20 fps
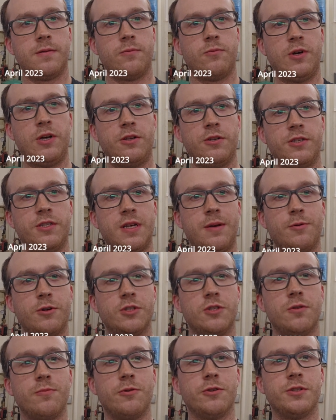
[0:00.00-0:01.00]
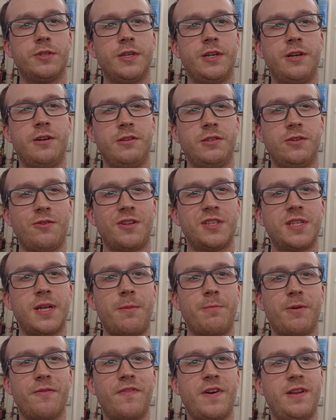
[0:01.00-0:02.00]
Well, summer's almost here, so it's
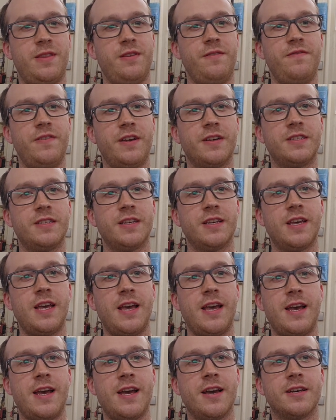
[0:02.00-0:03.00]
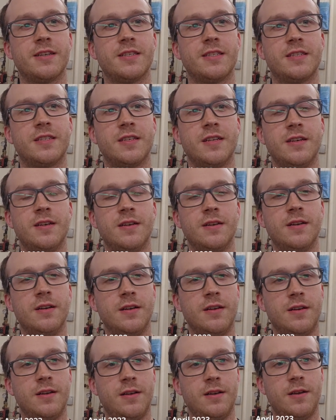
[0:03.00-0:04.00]
time to finally fix the K X.
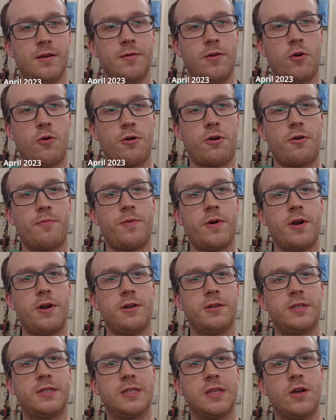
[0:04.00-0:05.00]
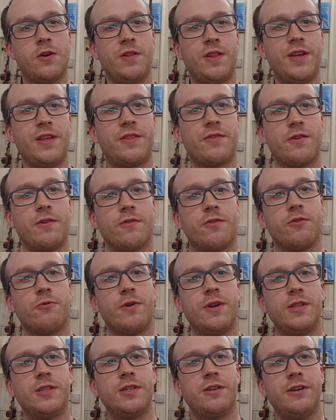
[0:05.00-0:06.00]
Ordered parts slowly throughout the
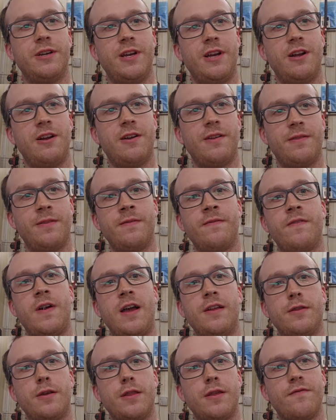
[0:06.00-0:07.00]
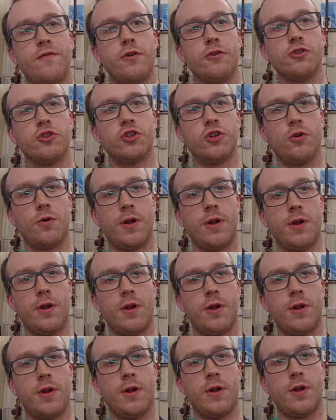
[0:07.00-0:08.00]
winter here, and finally they've all showed up. I'll
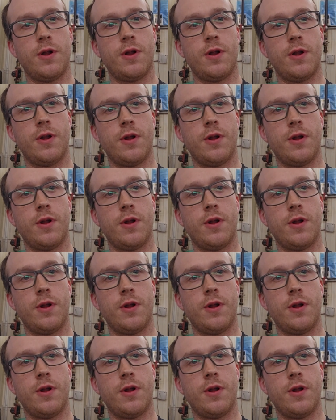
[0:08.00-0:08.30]
show you what I